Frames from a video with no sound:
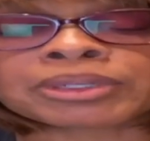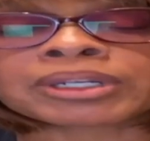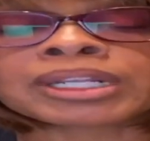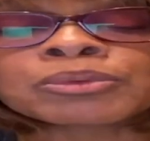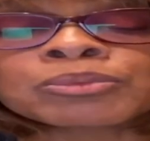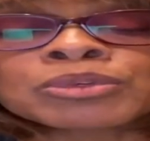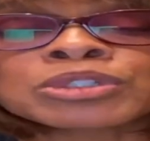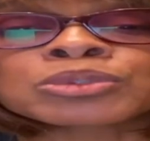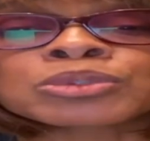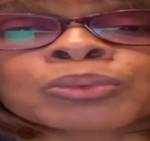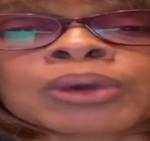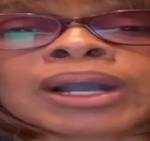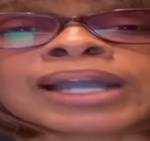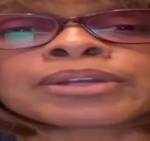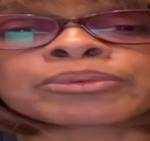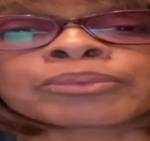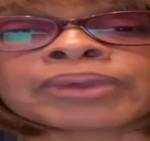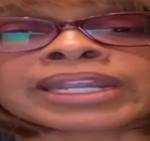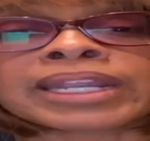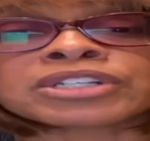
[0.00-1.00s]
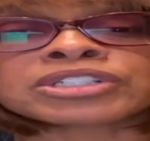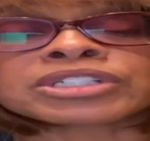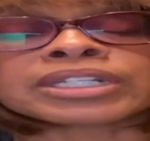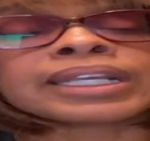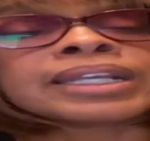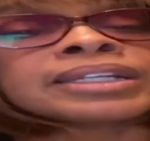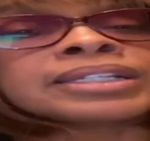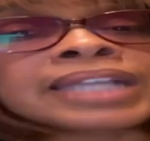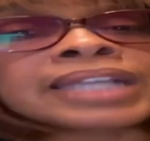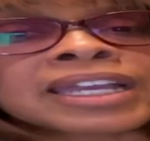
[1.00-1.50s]
It was wide
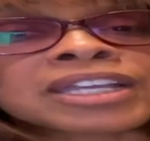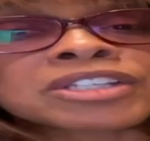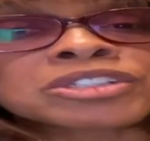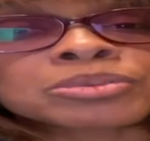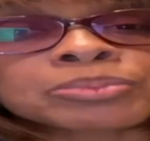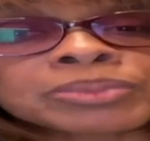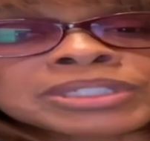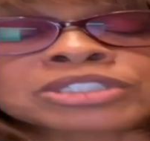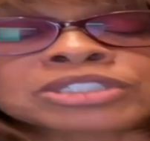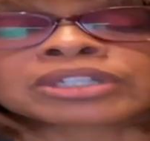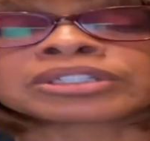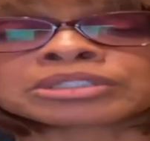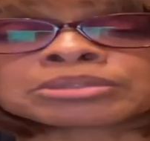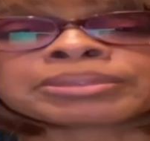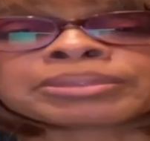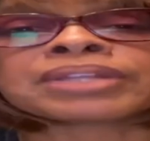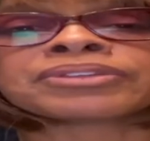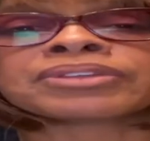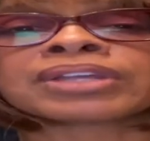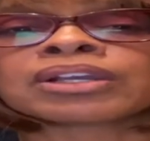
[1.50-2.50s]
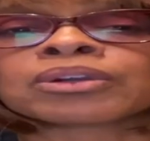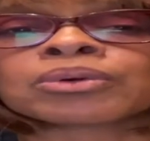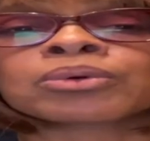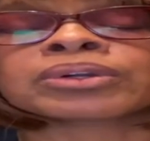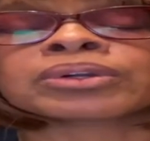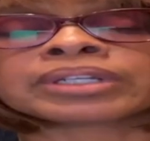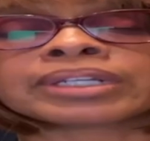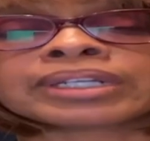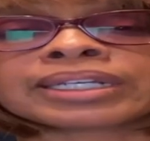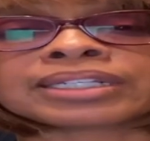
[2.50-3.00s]
ranging. And yes, we talked about that
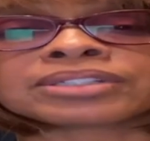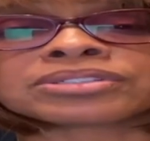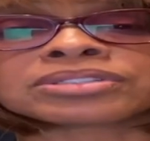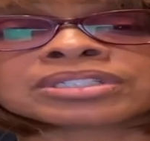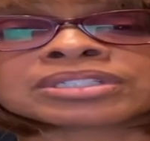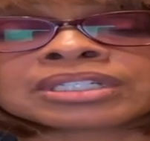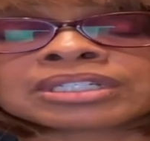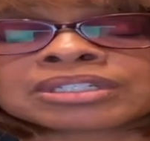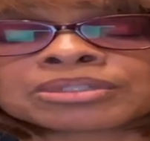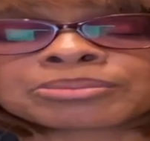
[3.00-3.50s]
court case